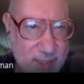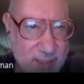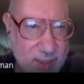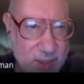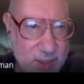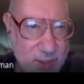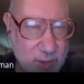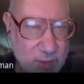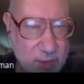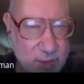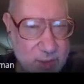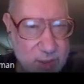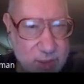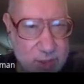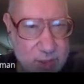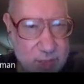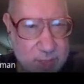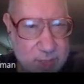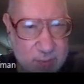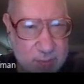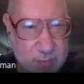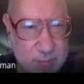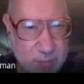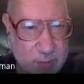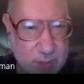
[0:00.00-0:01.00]
So it's just
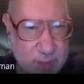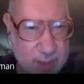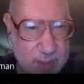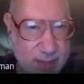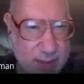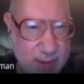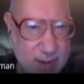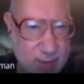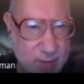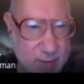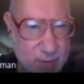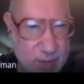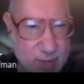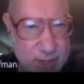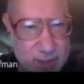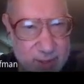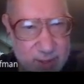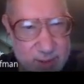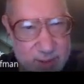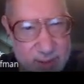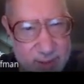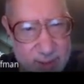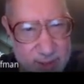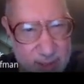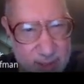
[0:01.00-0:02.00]
been written that
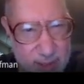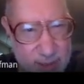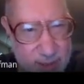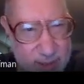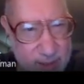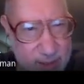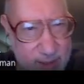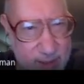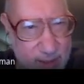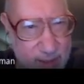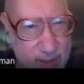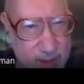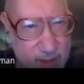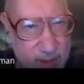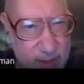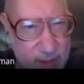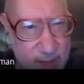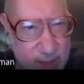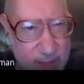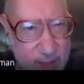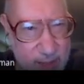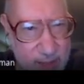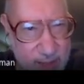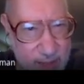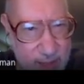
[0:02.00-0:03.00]
way, little
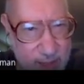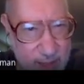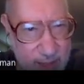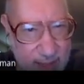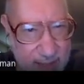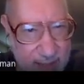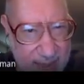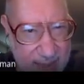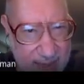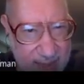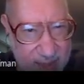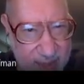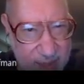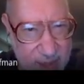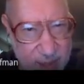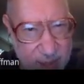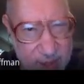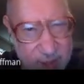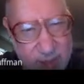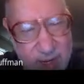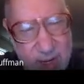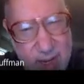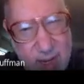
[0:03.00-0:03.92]
gadget.